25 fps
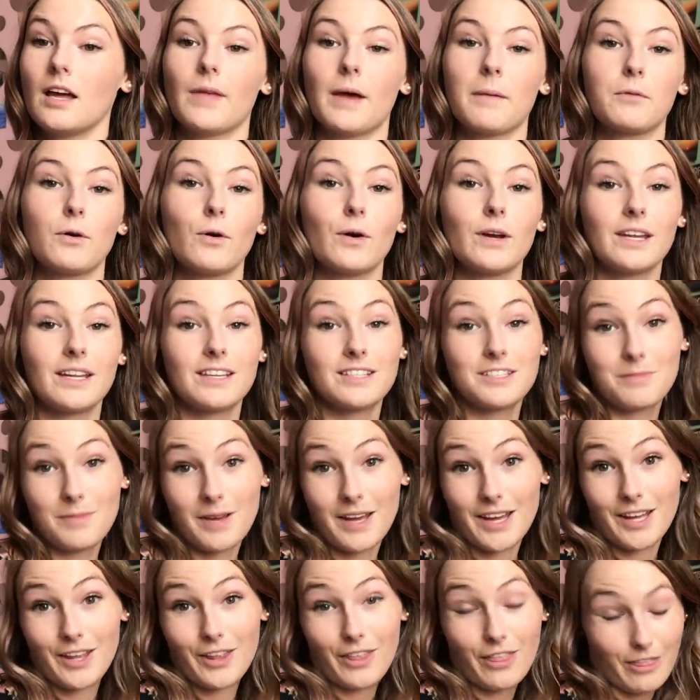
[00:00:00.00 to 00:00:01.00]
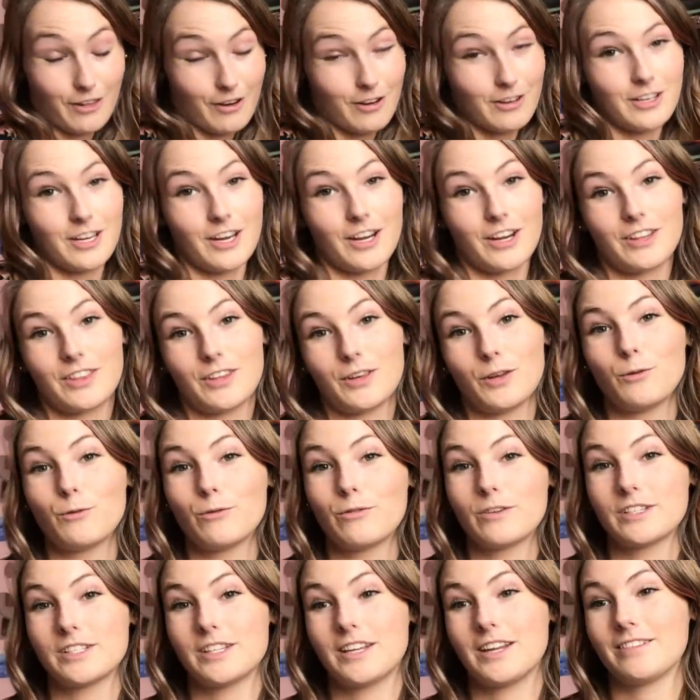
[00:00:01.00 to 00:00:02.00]
I'm going into my third year at the
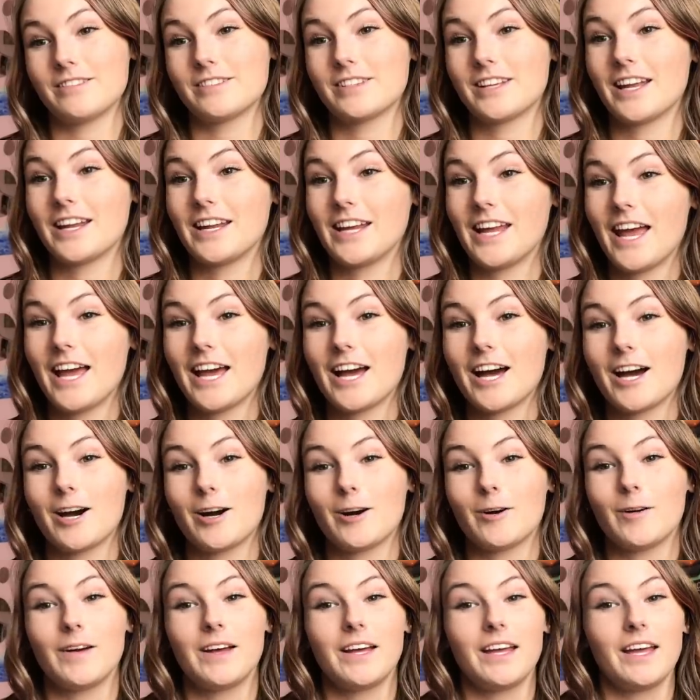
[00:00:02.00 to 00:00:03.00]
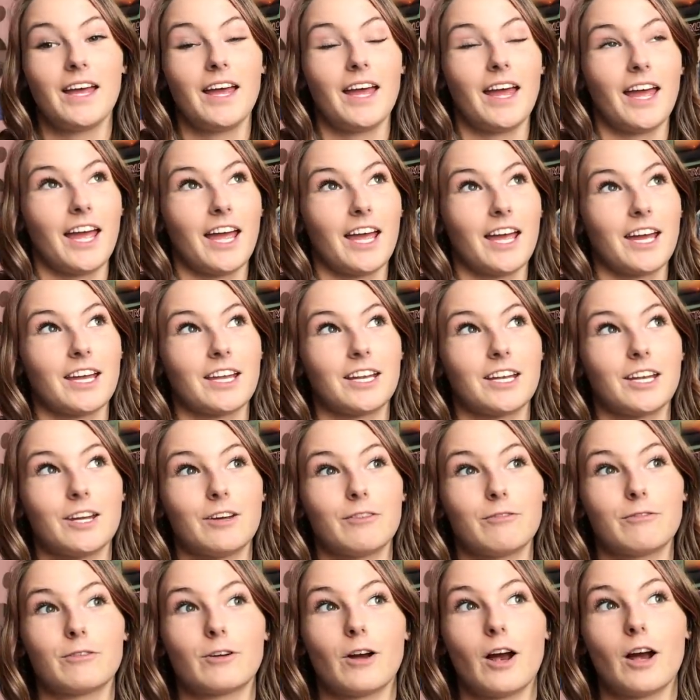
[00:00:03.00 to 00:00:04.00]
University of San Diego, and
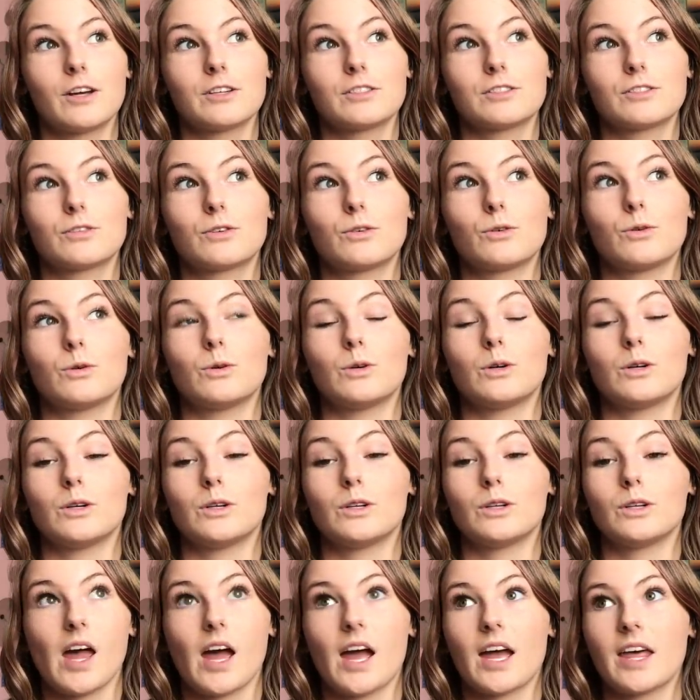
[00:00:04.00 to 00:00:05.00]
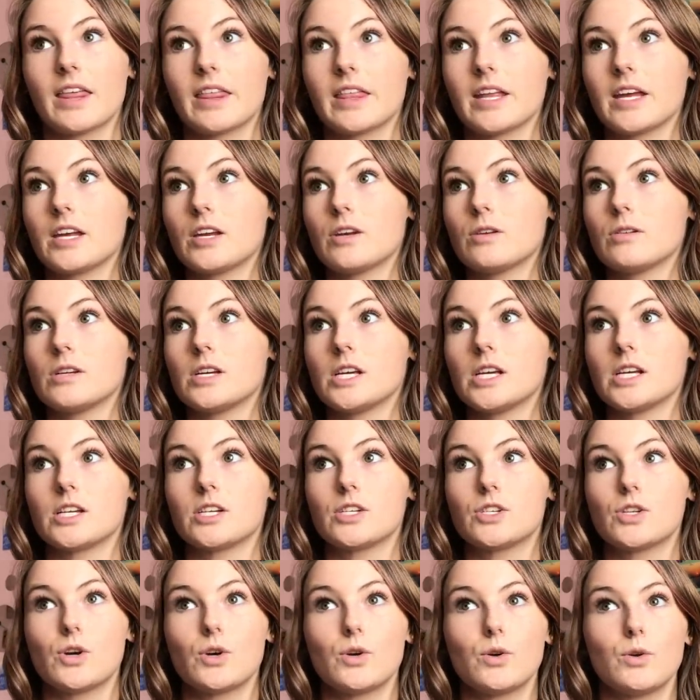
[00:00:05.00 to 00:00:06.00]
for our school, I think you need
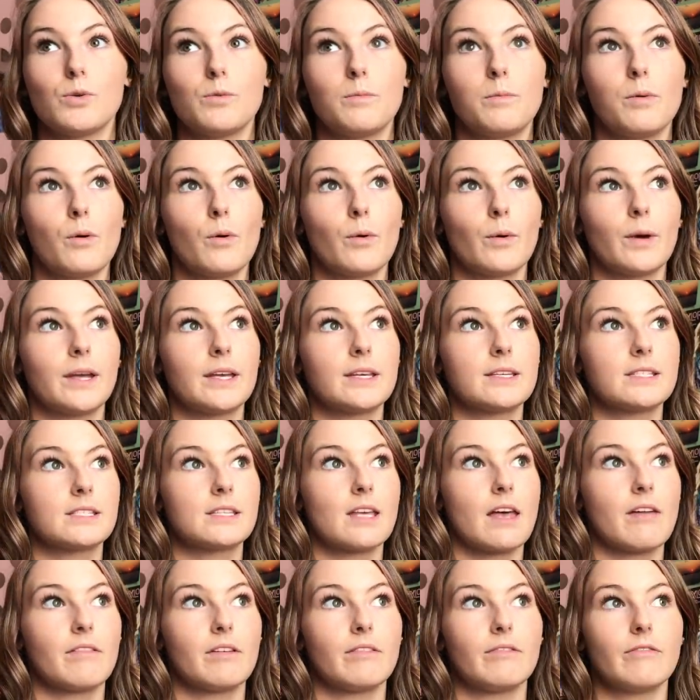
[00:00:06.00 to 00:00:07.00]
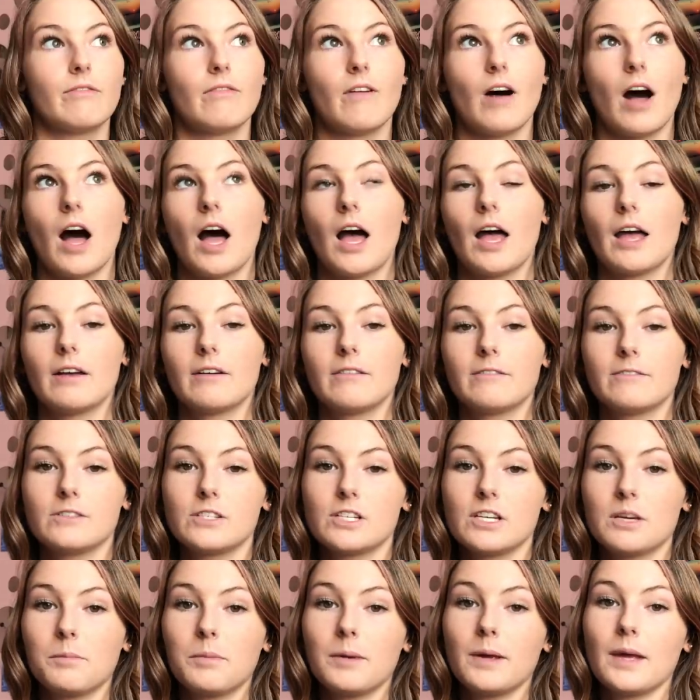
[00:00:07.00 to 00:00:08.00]
a 2.75
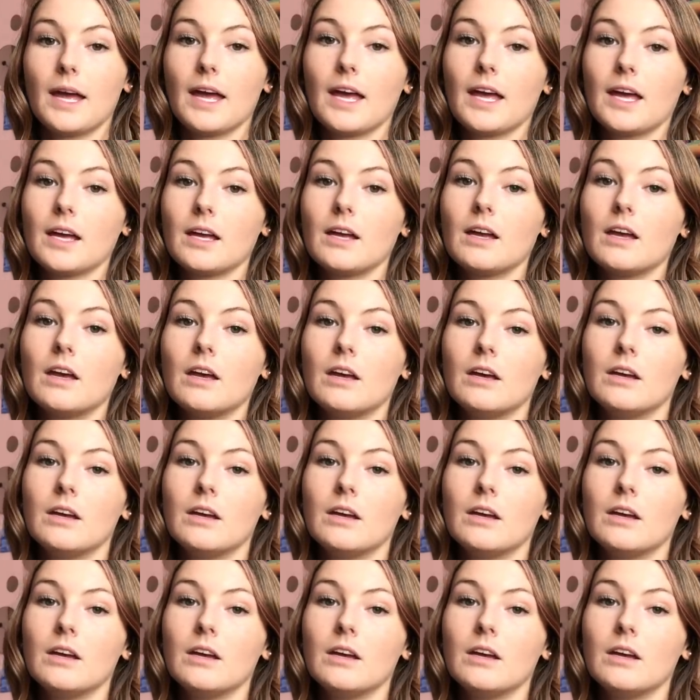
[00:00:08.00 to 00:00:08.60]
GPA